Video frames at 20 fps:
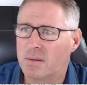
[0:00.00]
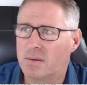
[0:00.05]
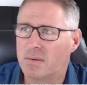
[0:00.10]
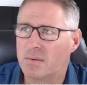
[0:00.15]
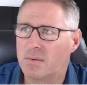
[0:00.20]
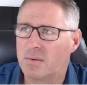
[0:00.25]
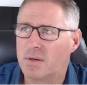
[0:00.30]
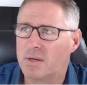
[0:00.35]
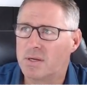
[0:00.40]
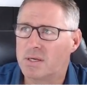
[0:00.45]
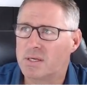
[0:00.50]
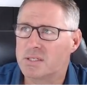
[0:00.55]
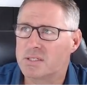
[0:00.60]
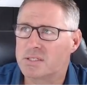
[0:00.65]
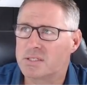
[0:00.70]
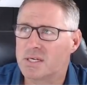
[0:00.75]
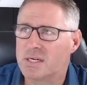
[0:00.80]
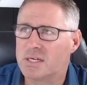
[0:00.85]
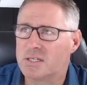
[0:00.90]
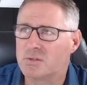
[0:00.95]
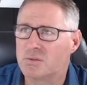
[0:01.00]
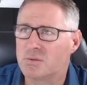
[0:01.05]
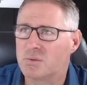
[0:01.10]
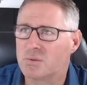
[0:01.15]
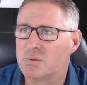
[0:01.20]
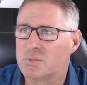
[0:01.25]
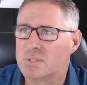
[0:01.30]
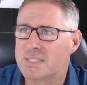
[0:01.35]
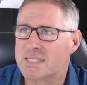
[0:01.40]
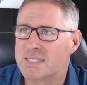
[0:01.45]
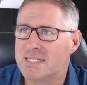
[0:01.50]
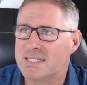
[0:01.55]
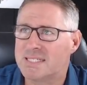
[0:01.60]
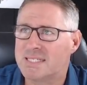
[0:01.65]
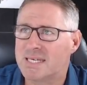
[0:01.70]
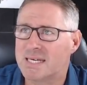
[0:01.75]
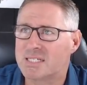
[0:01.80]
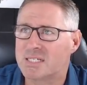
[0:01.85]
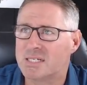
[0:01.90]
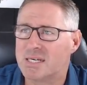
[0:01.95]
Right, you can see it's all
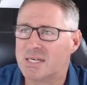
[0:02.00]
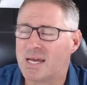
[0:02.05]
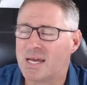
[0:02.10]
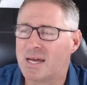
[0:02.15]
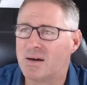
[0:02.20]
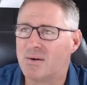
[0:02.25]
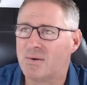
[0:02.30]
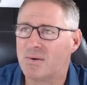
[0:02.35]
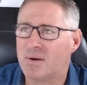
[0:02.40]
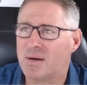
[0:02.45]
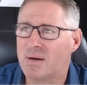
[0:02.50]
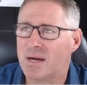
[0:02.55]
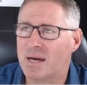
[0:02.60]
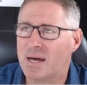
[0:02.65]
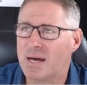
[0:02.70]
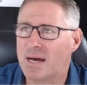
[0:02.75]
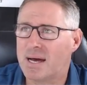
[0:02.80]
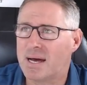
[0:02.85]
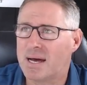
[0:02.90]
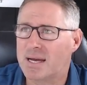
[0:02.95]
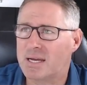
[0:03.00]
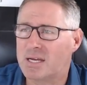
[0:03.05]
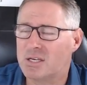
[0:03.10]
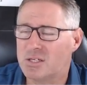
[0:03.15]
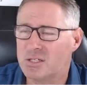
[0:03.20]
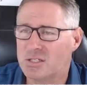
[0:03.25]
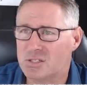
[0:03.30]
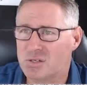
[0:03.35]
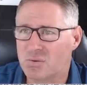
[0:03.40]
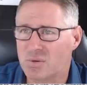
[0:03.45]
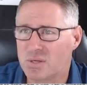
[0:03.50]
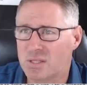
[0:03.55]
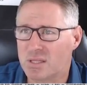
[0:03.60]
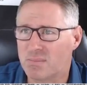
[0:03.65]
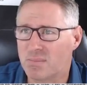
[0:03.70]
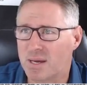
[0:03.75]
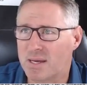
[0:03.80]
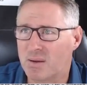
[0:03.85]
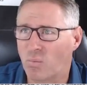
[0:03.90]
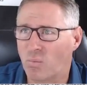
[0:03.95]
C-section now. Can you just quickly
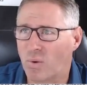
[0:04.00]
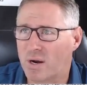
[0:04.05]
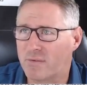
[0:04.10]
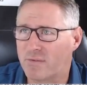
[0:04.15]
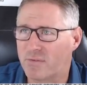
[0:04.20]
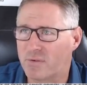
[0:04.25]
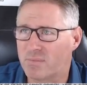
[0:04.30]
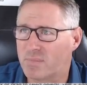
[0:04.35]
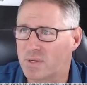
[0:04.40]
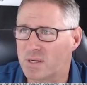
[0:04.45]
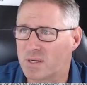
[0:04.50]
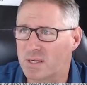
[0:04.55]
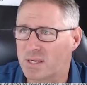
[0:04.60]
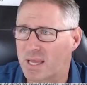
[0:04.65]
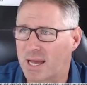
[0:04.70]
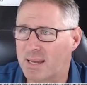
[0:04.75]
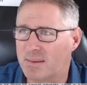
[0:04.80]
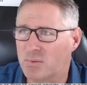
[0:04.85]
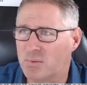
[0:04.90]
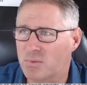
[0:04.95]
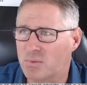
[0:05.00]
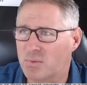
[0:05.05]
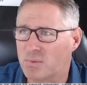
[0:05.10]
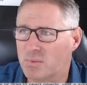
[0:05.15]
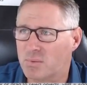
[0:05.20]
make one of them a gable?